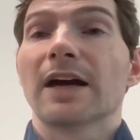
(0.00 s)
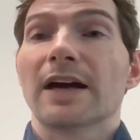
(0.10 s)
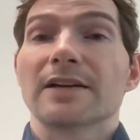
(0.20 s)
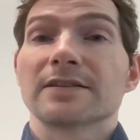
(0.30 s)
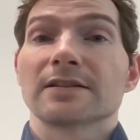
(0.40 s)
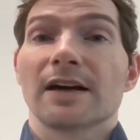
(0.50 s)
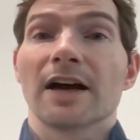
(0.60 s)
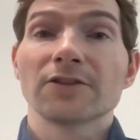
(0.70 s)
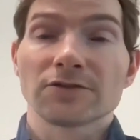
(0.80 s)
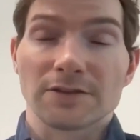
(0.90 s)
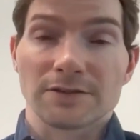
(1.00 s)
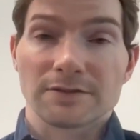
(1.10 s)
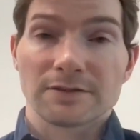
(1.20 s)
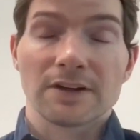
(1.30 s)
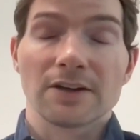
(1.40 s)
as hydrogen,
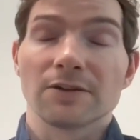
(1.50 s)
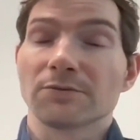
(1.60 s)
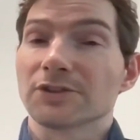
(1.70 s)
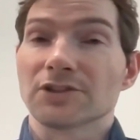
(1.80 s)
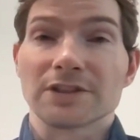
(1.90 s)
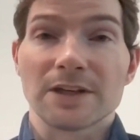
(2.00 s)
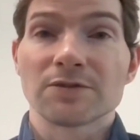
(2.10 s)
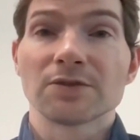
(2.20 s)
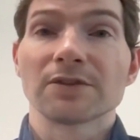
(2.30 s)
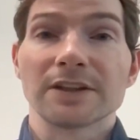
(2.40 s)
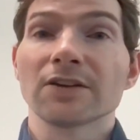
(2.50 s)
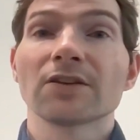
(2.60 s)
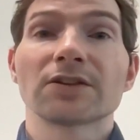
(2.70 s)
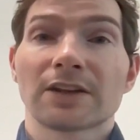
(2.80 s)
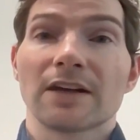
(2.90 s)
which is absolutely
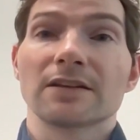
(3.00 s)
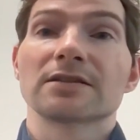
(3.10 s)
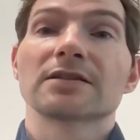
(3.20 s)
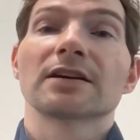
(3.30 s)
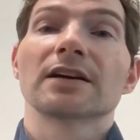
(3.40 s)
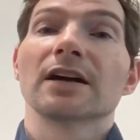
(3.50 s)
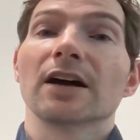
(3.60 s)
not the case